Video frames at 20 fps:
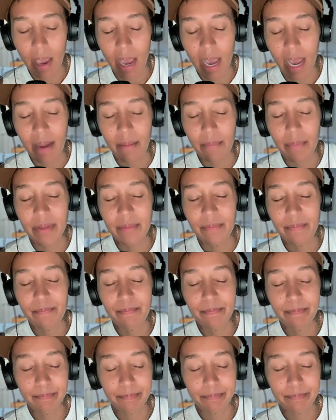I'm
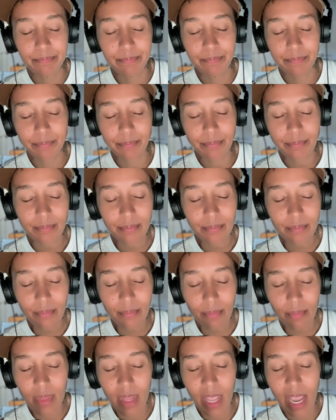in
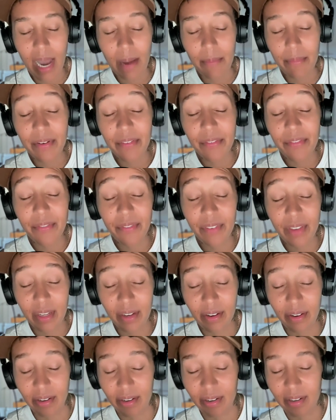I'm in
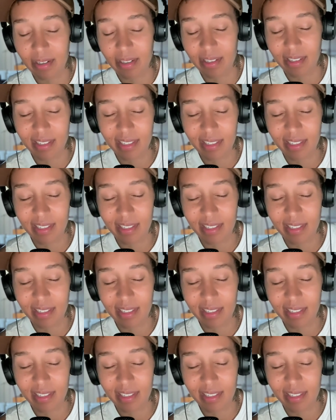fear,